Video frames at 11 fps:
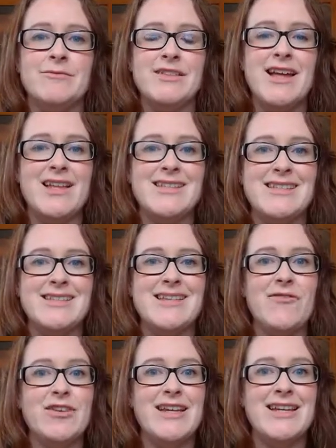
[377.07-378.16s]
started
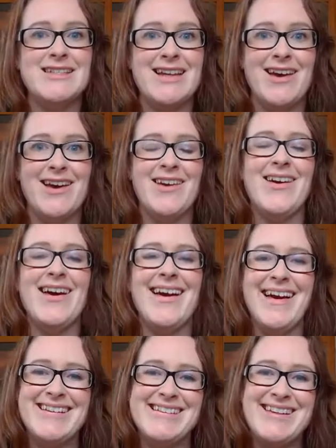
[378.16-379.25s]
7 years ago,
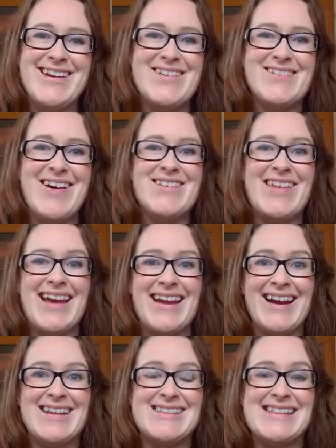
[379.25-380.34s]
so I'm getting
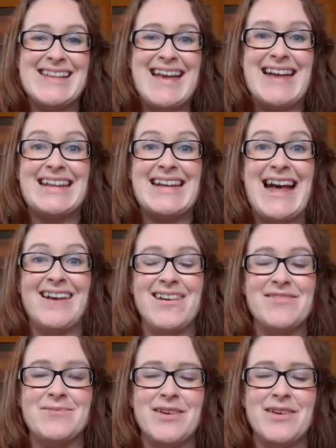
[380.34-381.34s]
close to the end now.